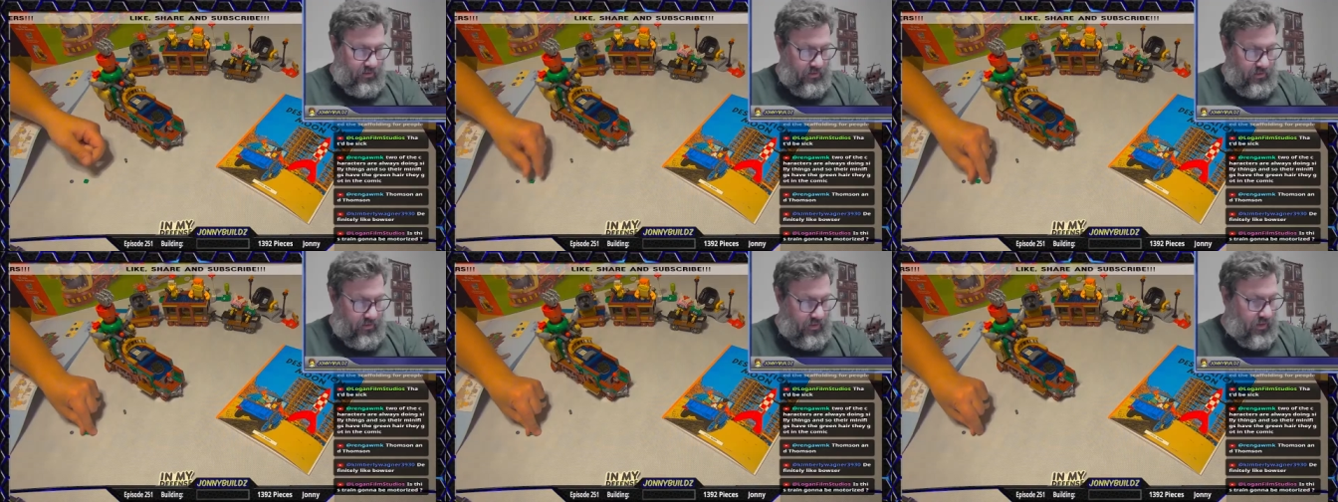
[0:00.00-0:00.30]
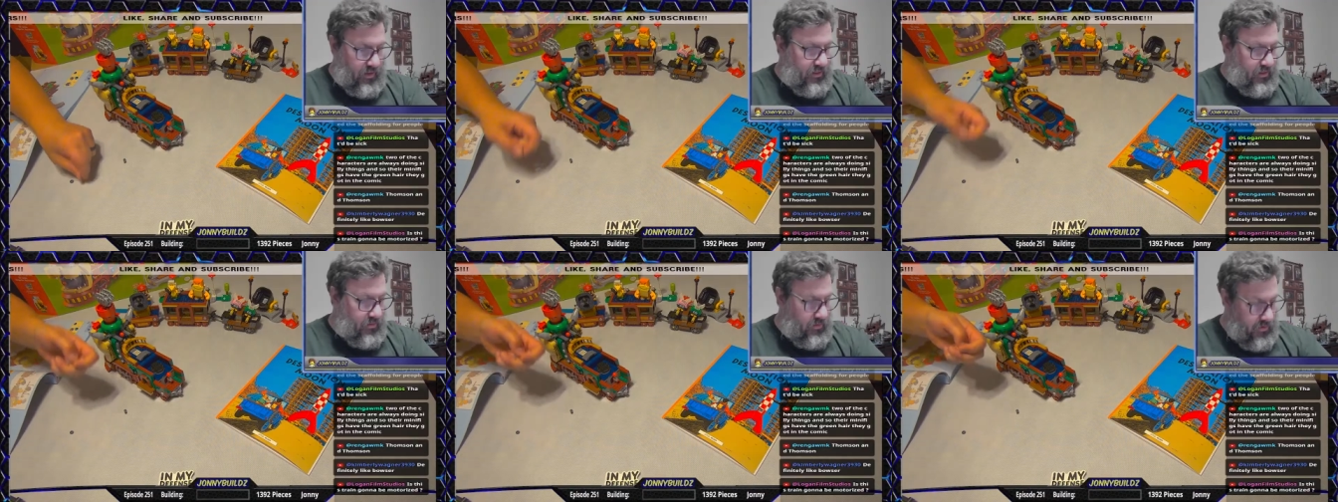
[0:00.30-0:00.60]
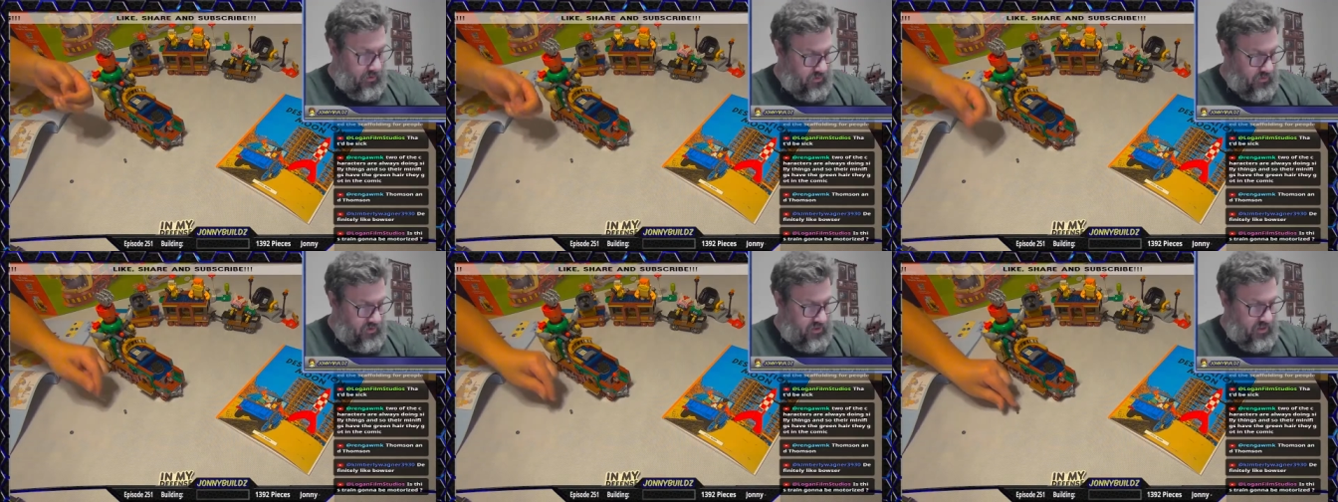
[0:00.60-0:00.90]
Like there were
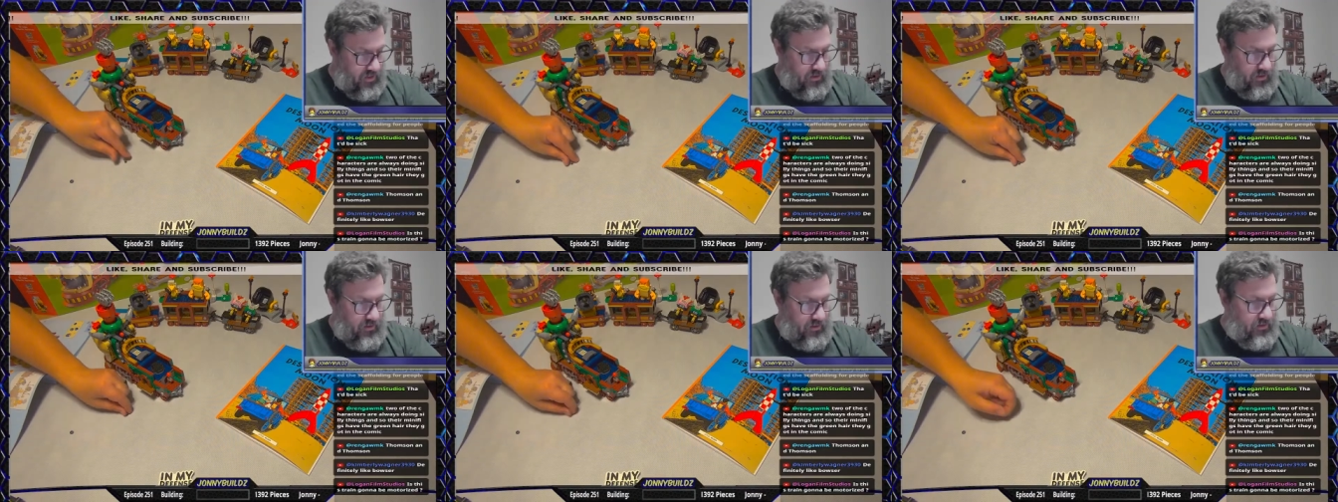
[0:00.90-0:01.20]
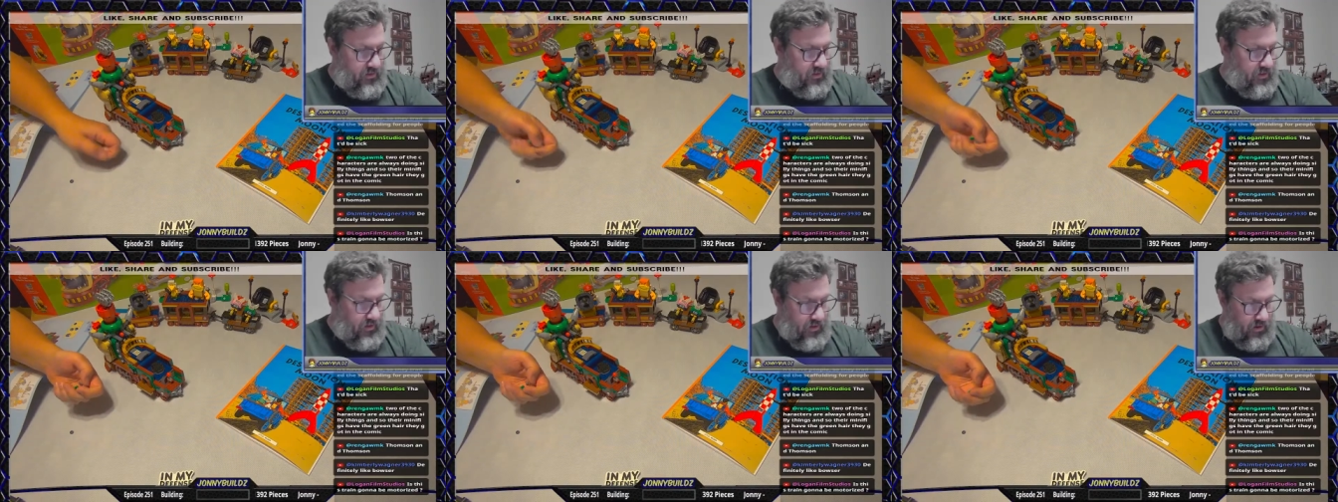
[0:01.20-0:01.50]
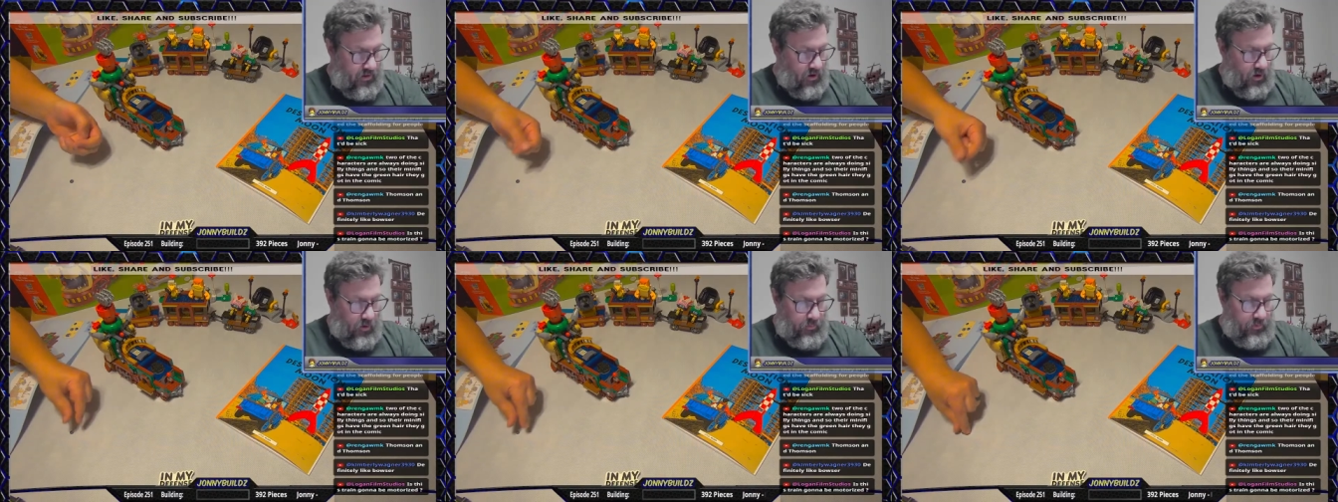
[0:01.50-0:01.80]
no stickers.
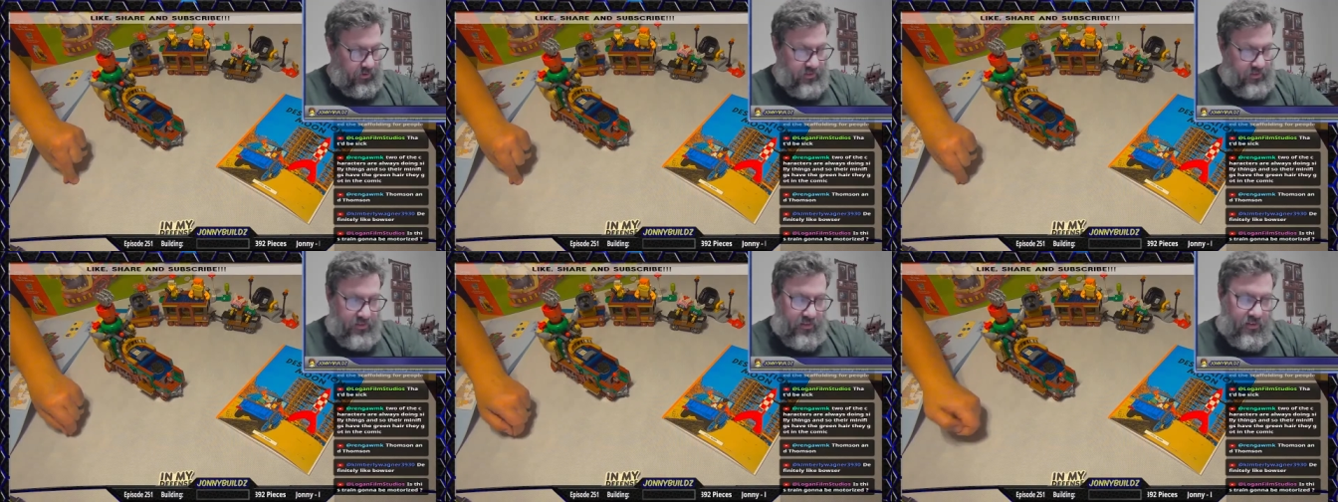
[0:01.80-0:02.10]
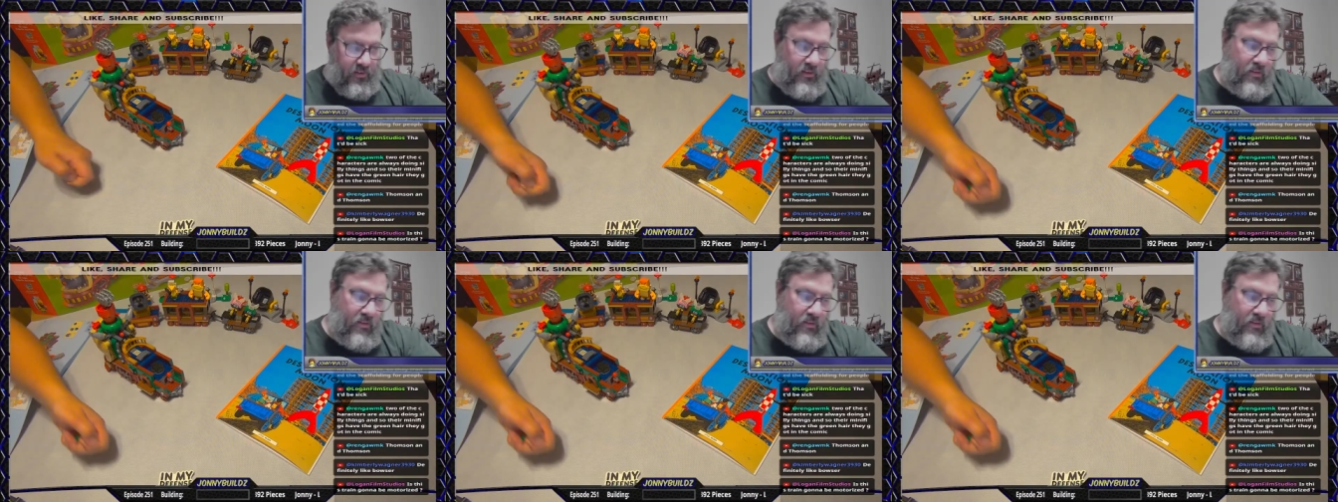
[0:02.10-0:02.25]
All printed.